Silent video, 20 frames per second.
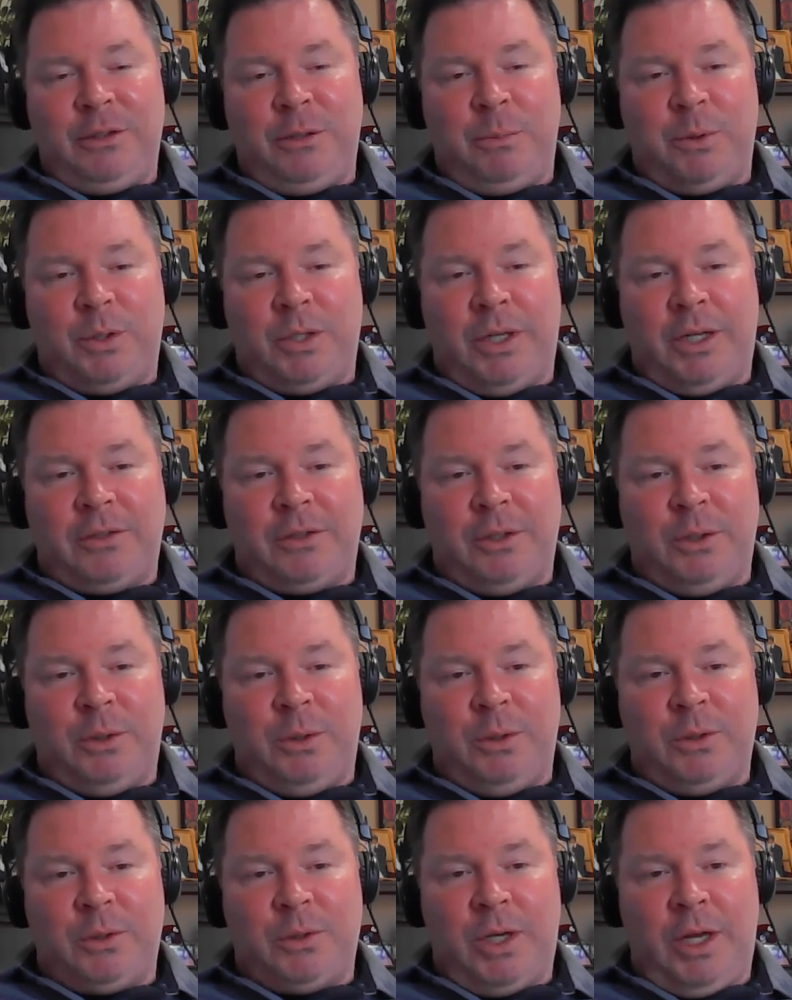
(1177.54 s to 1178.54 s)
to potentially
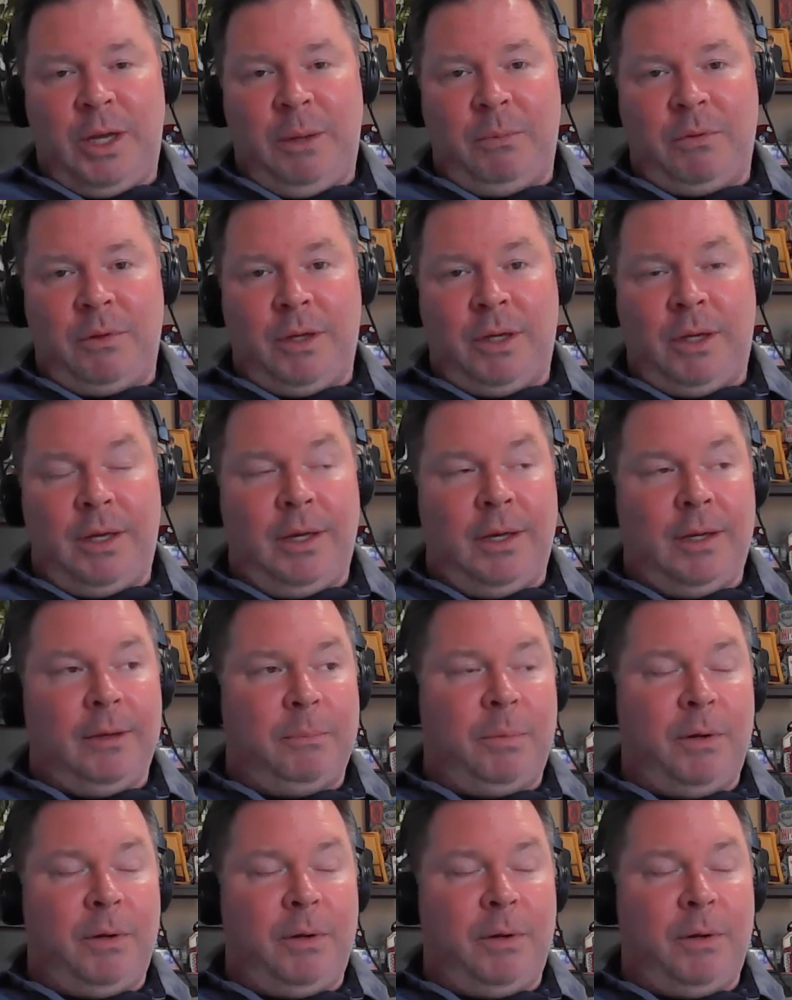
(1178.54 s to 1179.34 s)
do the same thing.